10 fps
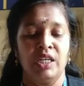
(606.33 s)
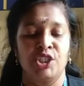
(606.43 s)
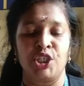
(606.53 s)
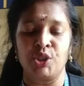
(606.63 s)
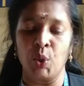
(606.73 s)

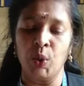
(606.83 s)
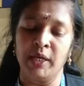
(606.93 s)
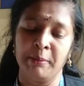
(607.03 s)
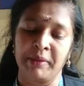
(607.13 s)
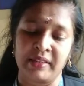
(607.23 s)
She told
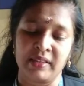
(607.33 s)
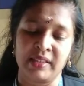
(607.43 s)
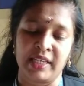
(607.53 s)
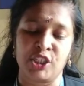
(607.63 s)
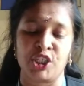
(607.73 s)
her mother
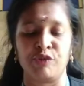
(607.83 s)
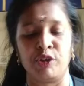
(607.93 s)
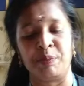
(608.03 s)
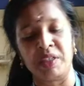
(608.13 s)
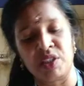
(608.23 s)
that she
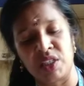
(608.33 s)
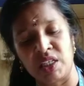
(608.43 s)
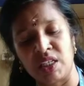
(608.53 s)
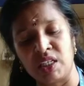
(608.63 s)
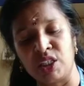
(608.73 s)
would be
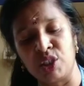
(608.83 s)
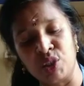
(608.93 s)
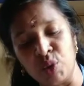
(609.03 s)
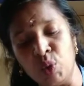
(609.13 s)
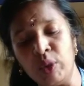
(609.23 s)
seeing her
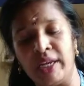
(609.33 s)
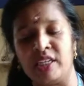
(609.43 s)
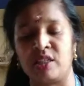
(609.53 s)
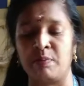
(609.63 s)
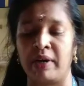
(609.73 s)
soon
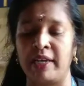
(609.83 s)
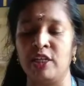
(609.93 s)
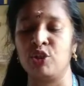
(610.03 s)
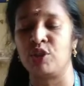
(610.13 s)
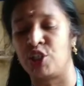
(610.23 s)
and
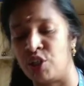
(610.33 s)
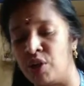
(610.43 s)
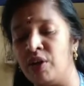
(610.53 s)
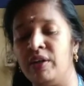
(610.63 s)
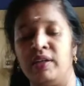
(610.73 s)
smiled to
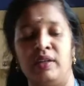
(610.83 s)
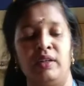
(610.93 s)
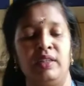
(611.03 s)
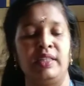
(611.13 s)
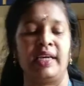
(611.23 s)
assure her
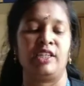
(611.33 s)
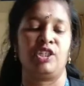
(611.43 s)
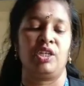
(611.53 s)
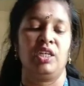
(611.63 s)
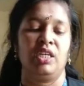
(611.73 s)

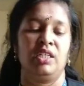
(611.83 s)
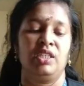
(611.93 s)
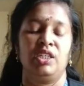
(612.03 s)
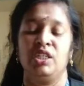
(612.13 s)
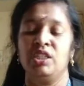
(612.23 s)
that
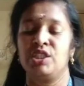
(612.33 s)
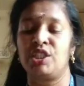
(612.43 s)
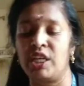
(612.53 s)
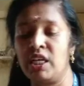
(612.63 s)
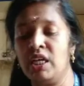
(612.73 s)

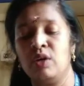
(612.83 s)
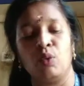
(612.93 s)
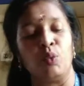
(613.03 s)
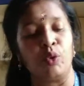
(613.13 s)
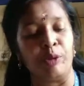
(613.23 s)
she
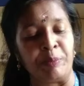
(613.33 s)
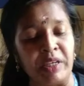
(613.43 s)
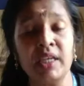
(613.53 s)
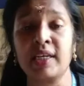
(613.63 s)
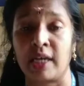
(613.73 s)
would
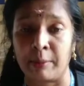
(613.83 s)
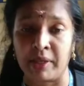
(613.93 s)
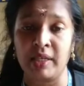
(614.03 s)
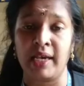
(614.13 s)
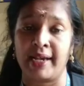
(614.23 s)
be
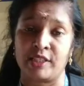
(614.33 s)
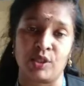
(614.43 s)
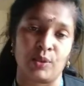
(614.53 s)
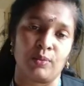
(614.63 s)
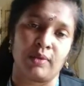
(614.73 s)
coming as
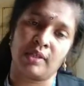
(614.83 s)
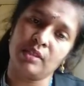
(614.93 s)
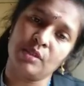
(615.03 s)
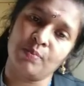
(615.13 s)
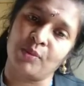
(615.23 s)
soon
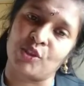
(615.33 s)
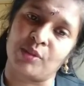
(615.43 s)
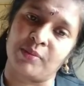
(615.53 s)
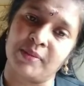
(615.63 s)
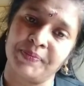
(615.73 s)
as possible.